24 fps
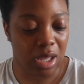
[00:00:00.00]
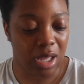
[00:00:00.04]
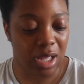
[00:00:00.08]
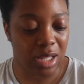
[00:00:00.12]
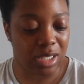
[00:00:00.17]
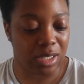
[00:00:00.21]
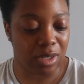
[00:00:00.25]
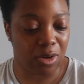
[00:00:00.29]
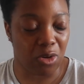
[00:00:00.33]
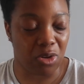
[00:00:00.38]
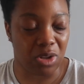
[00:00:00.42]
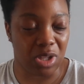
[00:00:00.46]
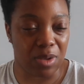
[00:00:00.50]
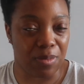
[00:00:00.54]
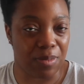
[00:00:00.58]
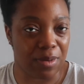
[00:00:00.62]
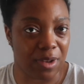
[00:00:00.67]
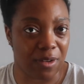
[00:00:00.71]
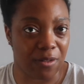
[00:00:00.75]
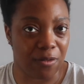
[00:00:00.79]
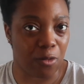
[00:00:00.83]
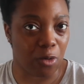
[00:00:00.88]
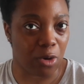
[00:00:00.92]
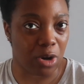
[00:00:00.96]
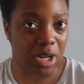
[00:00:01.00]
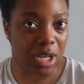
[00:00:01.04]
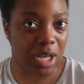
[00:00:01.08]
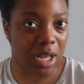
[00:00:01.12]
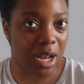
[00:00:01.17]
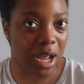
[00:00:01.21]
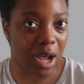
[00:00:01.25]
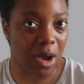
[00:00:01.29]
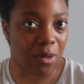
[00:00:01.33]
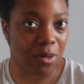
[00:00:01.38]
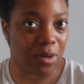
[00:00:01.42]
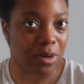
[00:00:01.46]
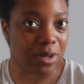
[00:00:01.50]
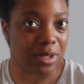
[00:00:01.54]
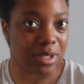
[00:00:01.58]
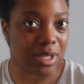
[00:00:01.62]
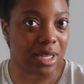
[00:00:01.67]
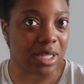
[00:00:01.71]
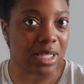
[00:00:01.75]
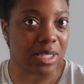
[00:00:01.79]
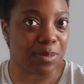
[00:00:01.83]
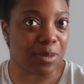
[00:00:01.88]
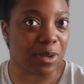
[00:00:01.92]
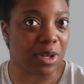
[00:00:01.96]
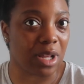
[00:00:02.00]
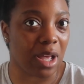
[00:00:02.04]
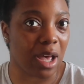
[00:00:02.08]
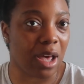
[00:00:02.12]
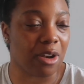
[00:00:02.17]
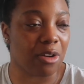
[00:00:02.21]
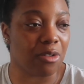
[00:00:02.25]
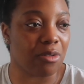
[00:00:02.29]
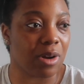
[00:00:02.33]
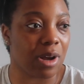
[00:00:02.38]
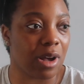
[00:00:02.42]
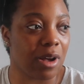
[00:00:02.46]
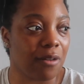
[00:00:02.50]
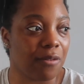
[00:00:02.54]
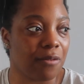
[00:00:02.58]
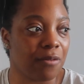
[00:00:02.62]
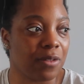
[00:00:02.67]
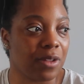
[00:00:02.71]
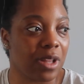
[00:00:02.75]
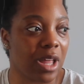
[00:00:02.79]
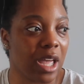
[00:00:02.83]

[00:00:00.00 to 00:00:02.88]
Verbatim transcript: it's only been 48 hours and it's been kind of rough.